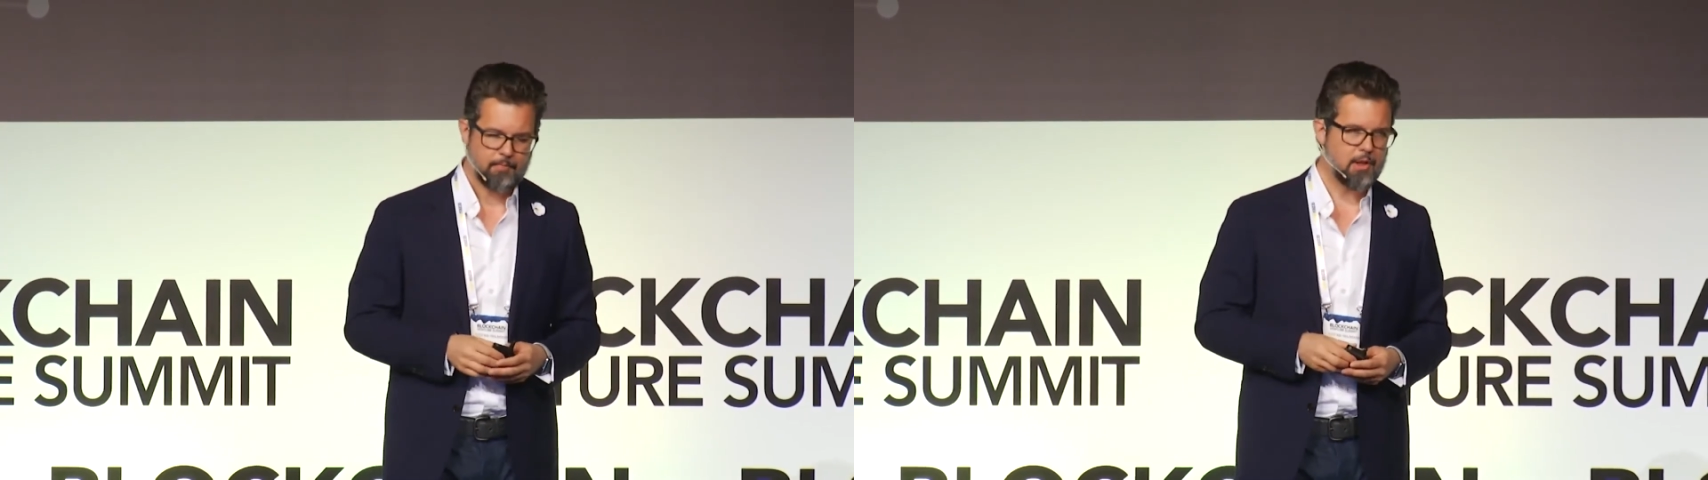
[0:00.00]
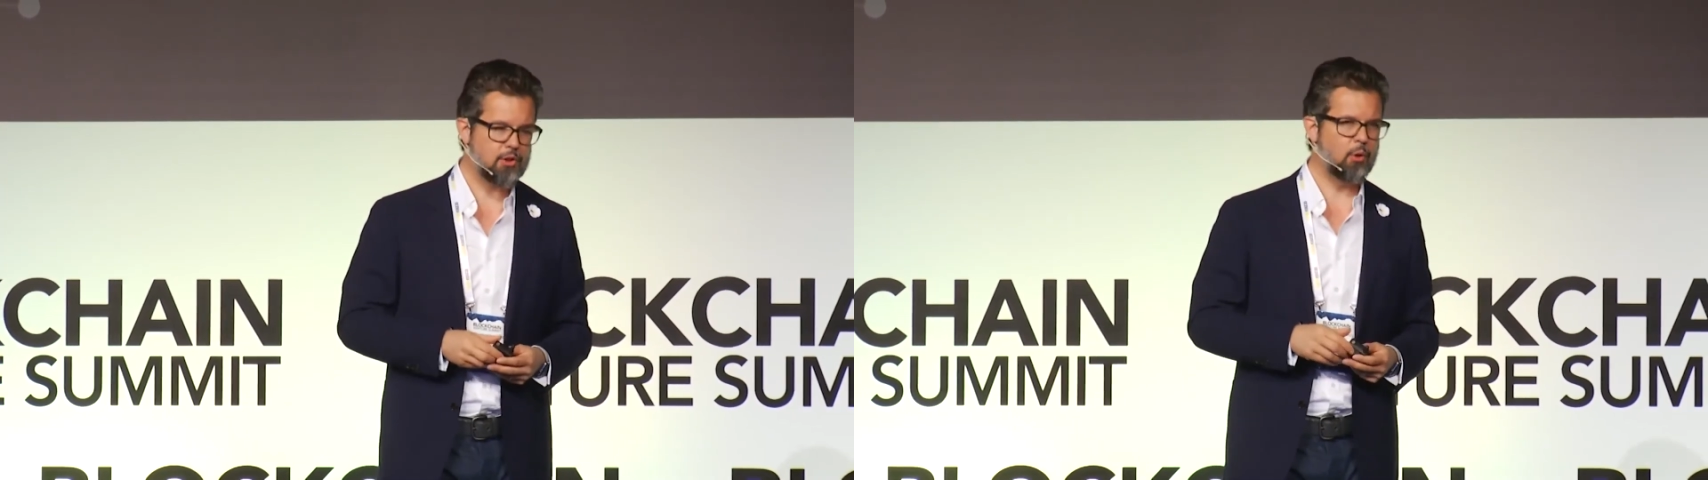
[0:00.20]

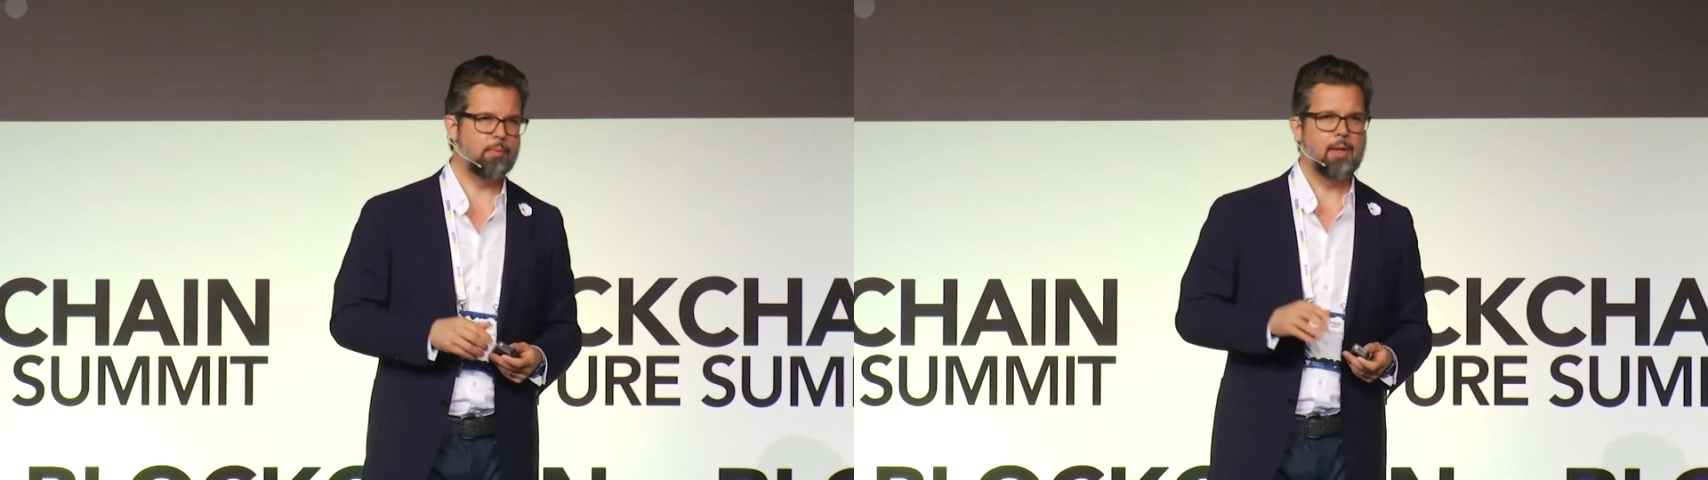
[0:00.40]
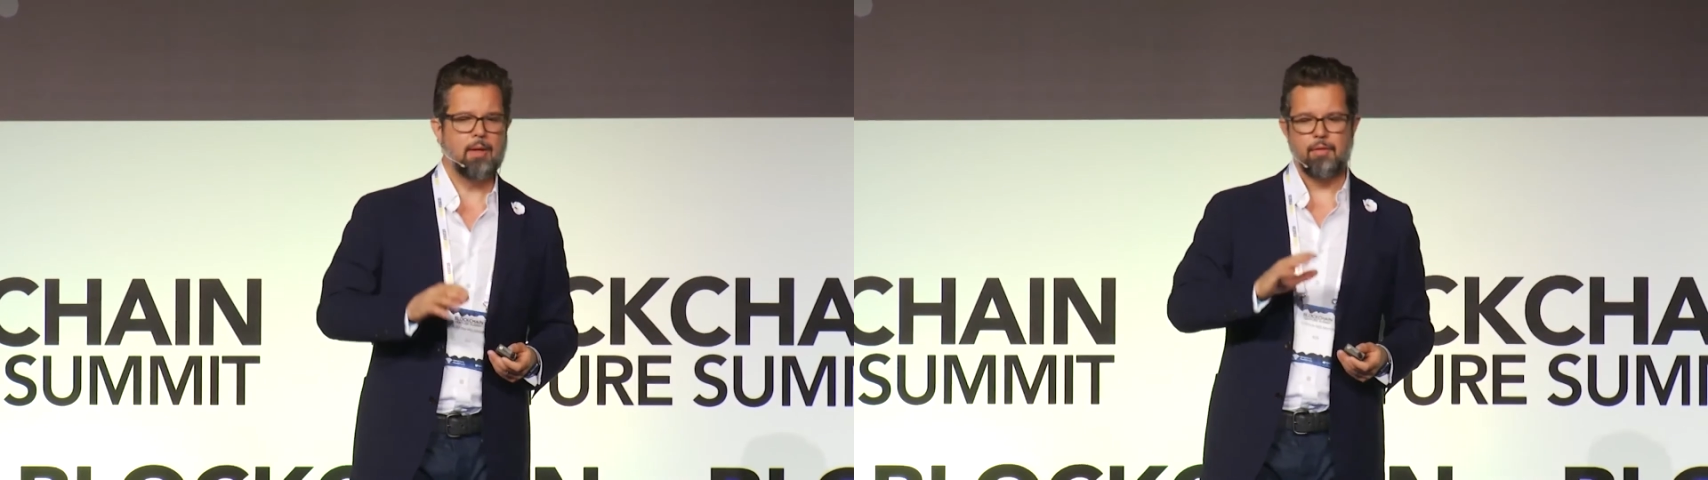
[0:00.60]
So
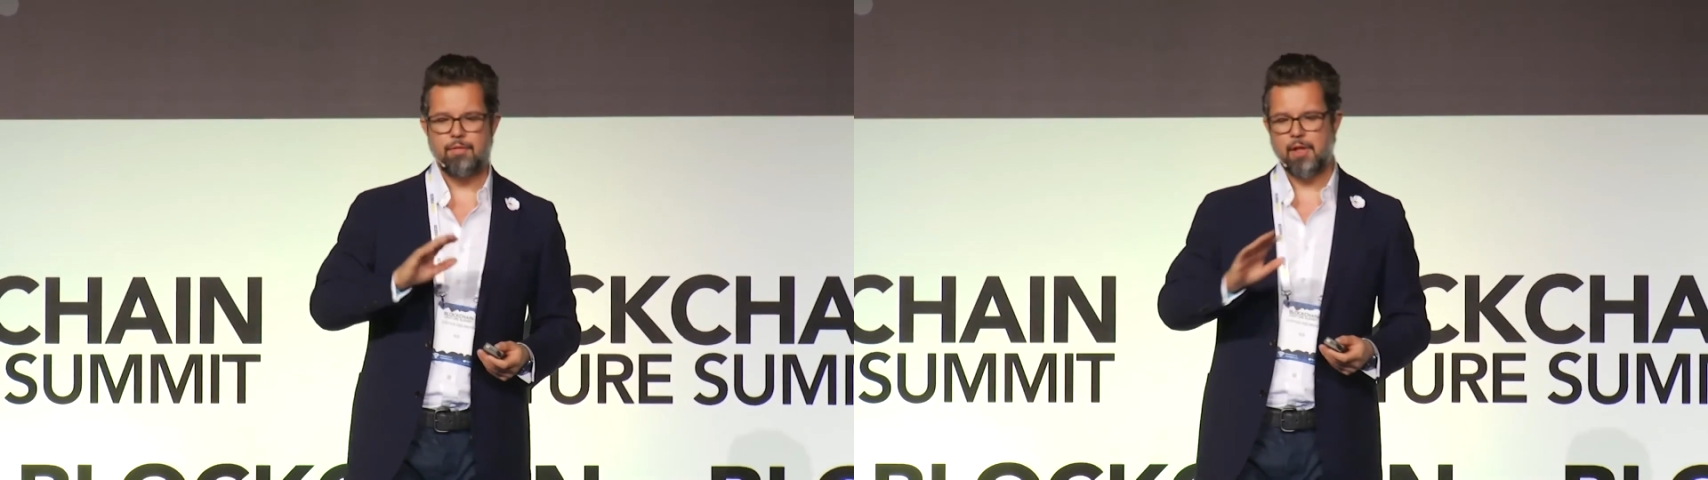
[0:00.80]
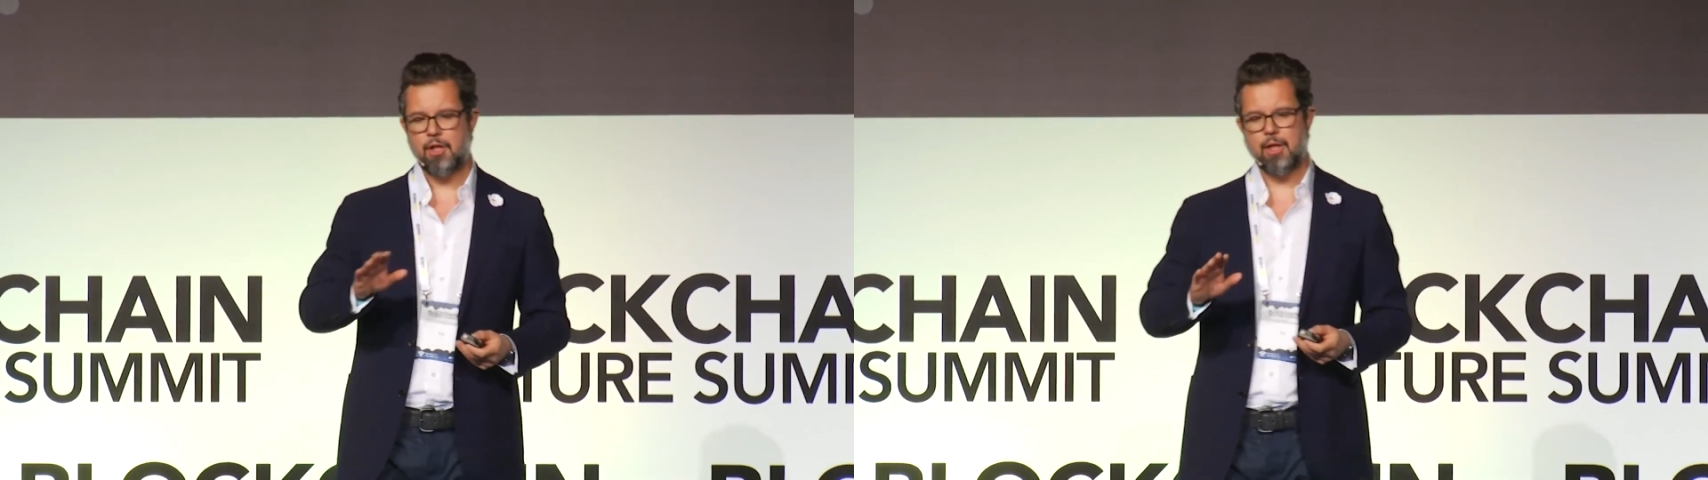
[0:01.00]

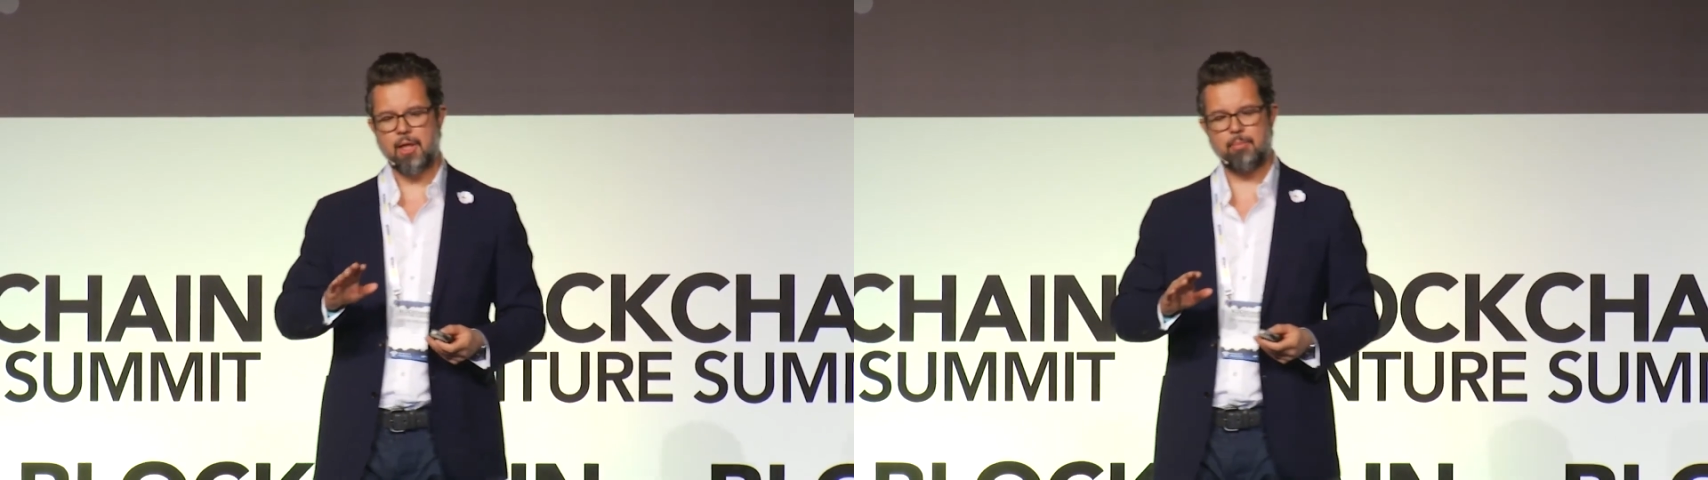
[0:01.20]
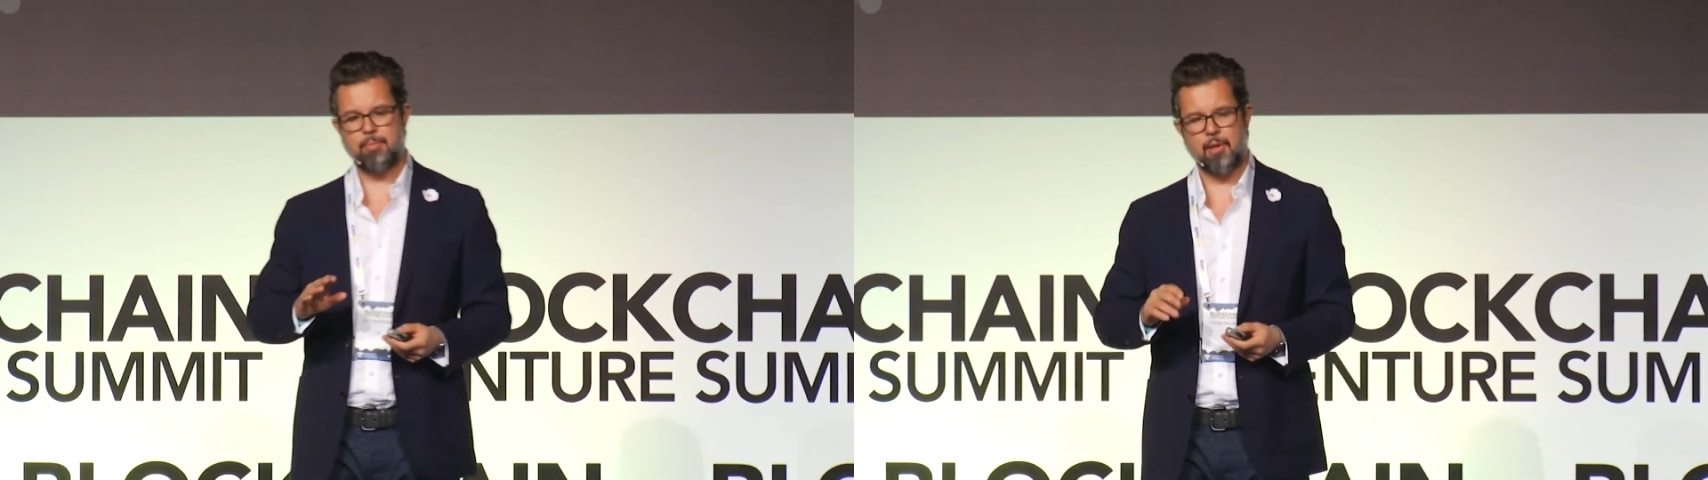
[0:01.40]
finishing
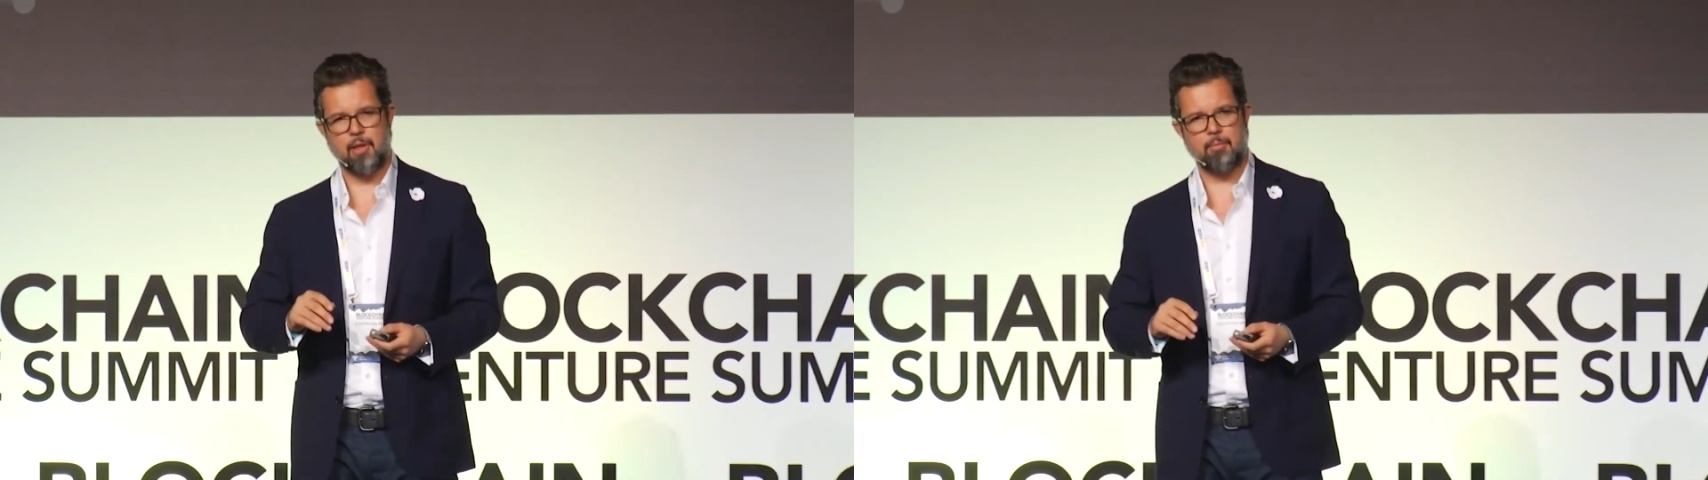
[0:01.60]
up,